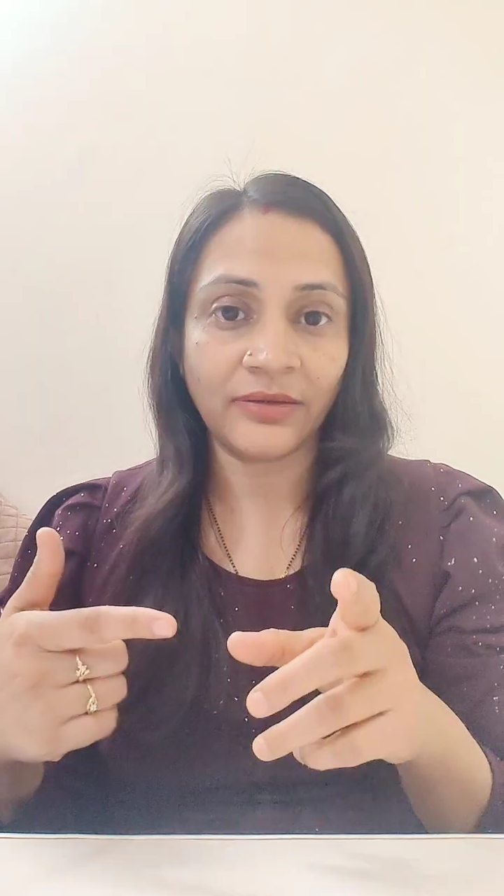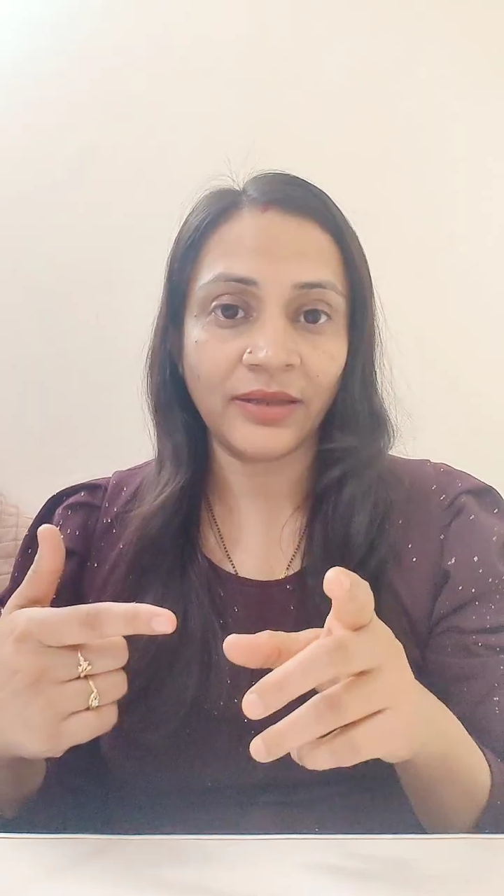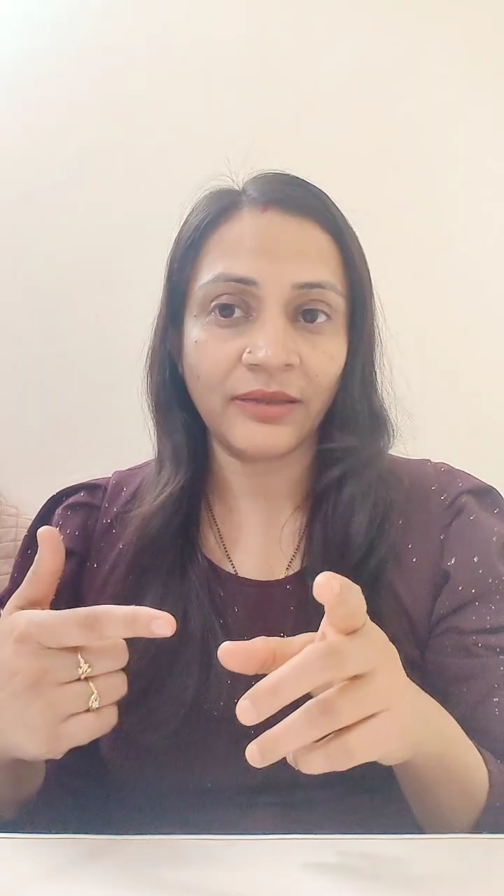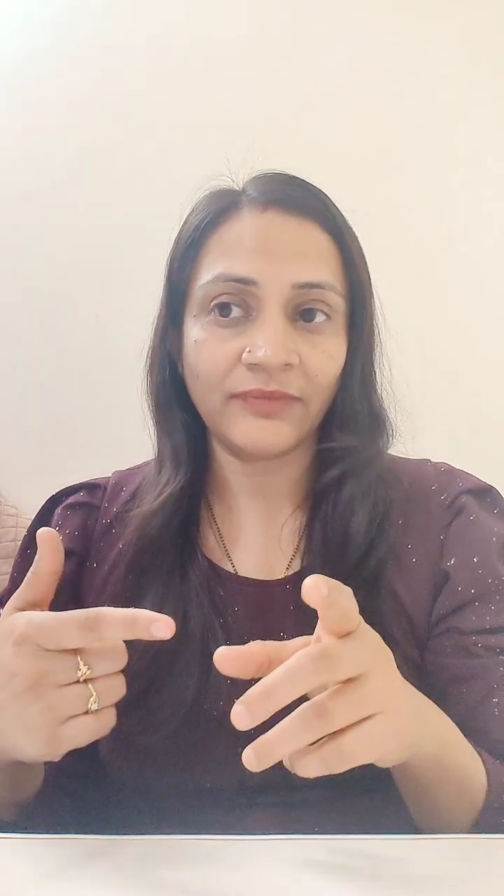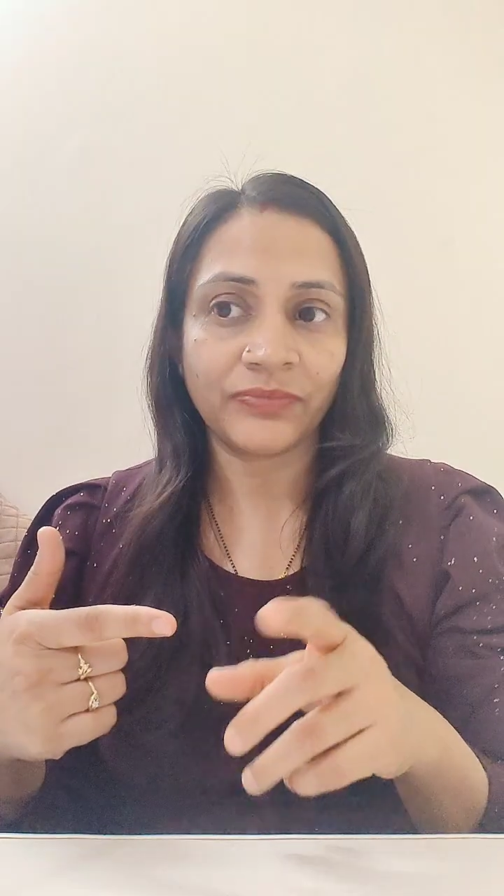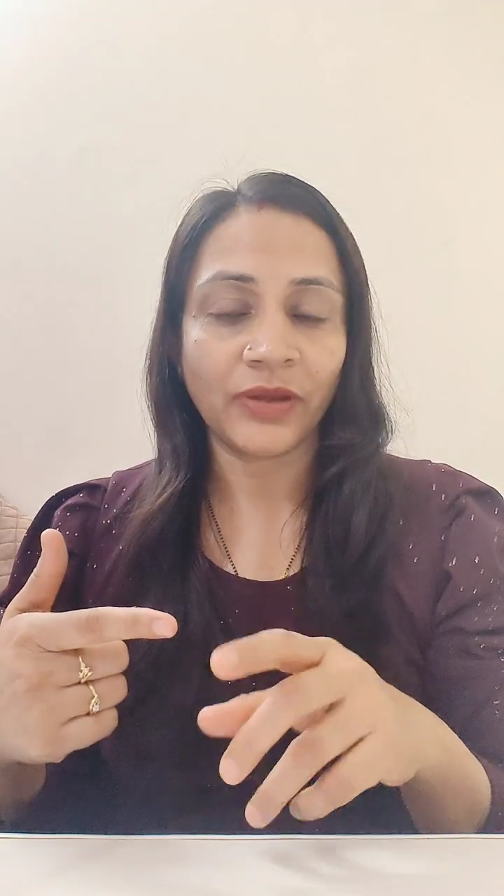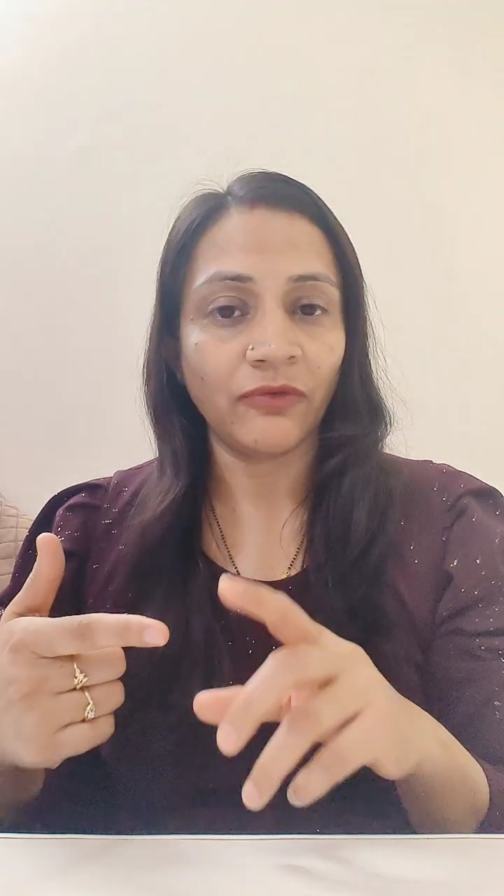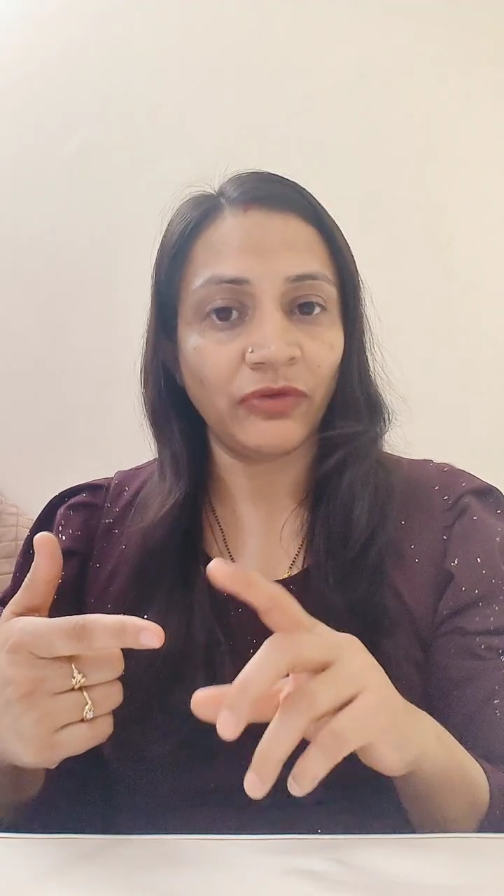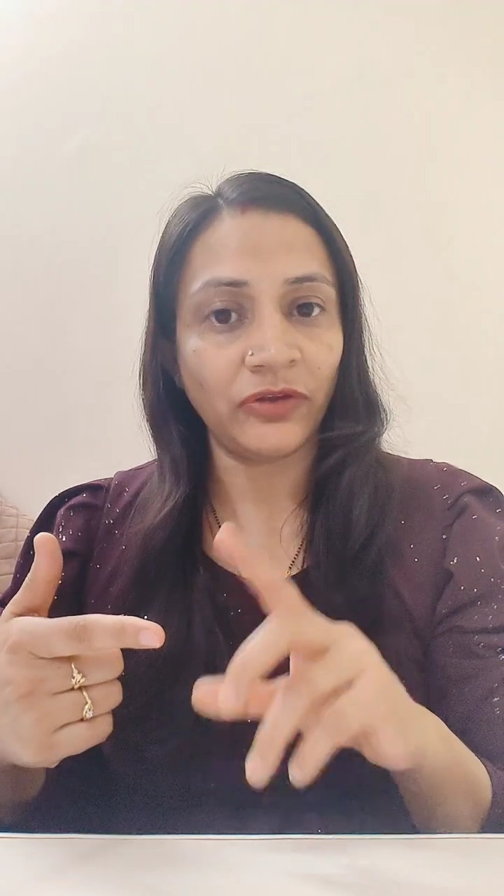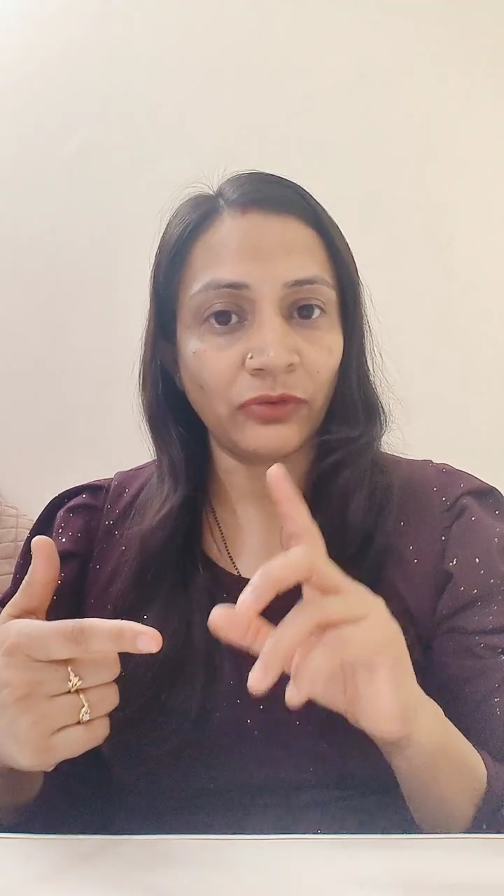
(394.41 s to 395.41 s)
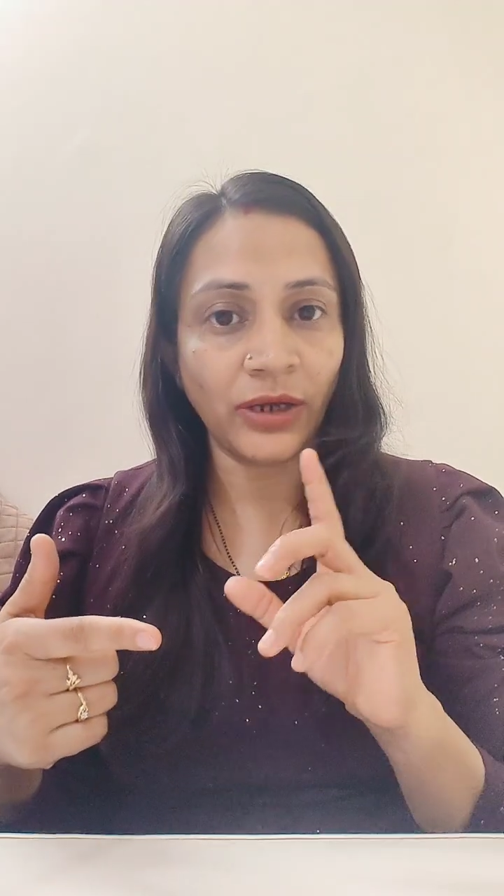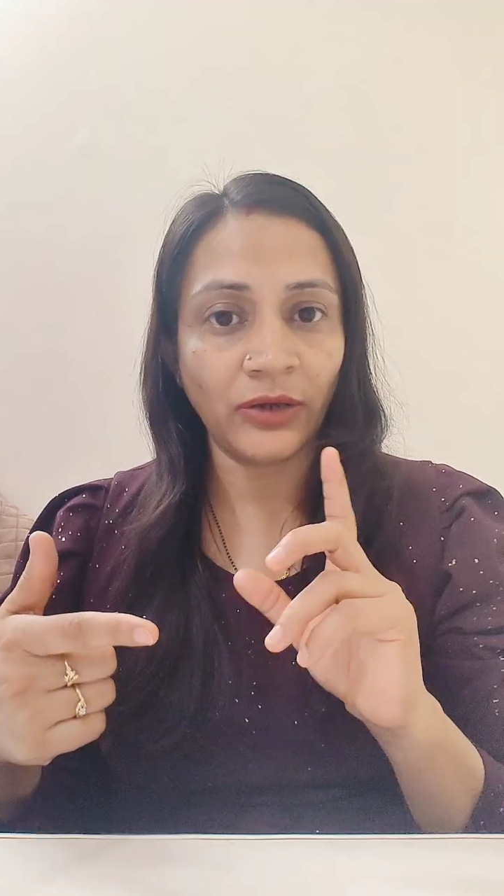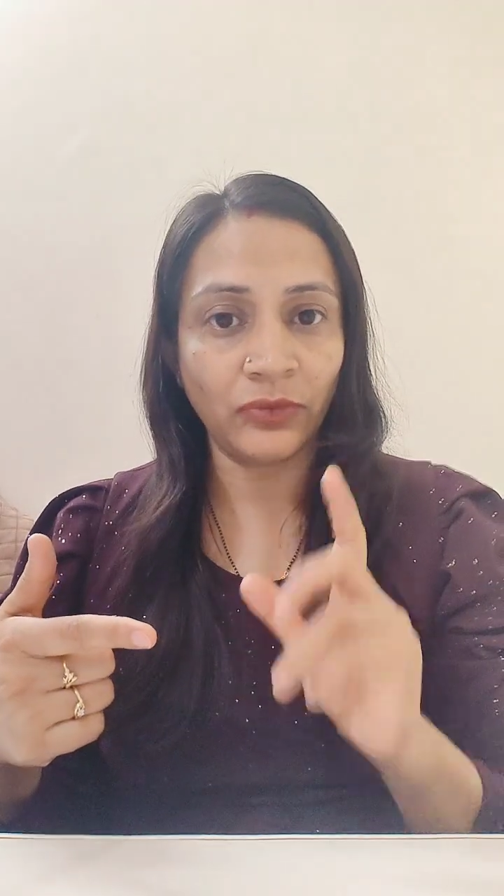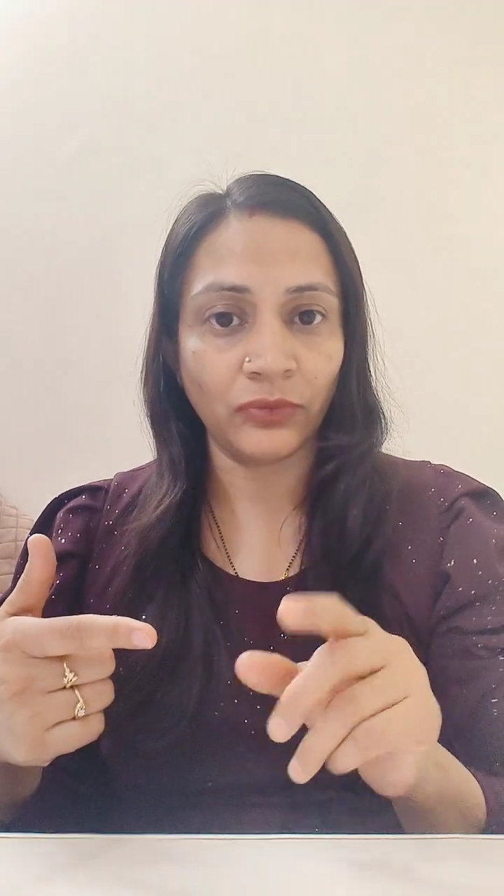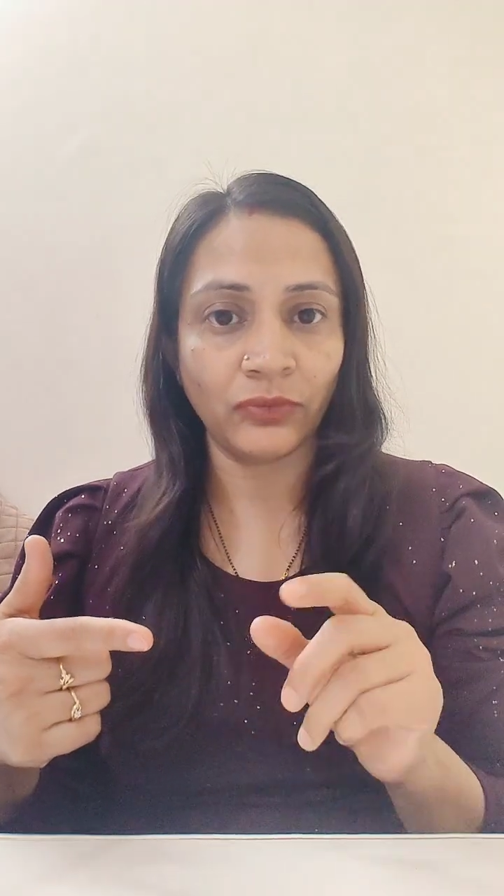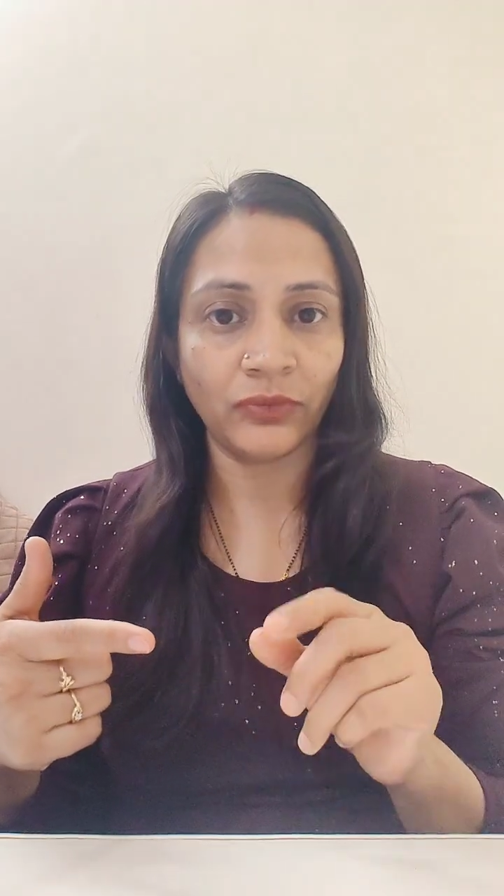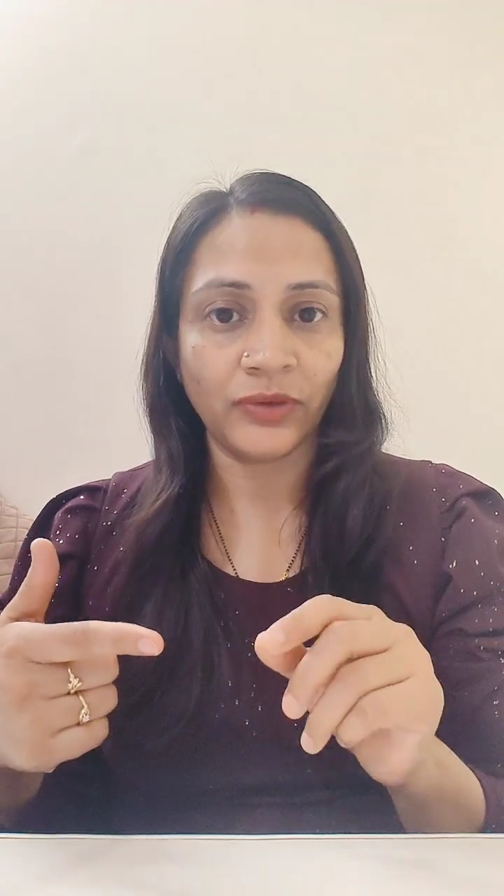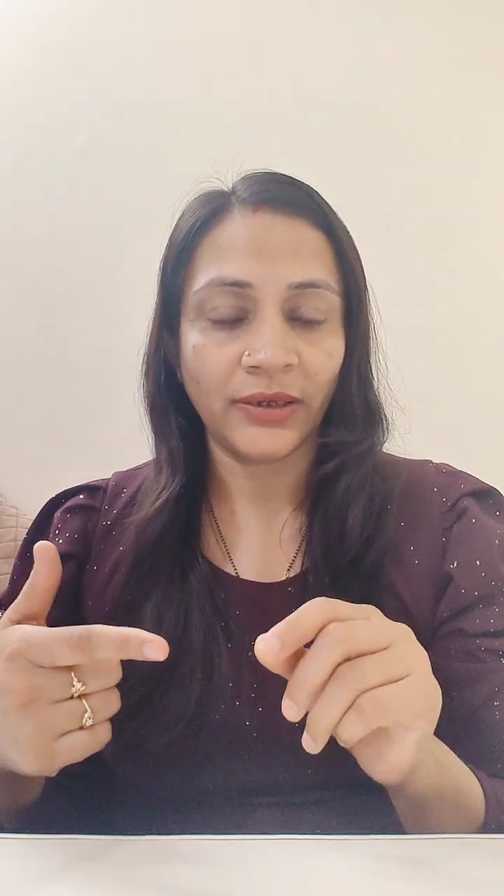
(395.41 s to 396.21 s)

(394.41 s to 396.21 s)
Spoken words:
thing which you can do,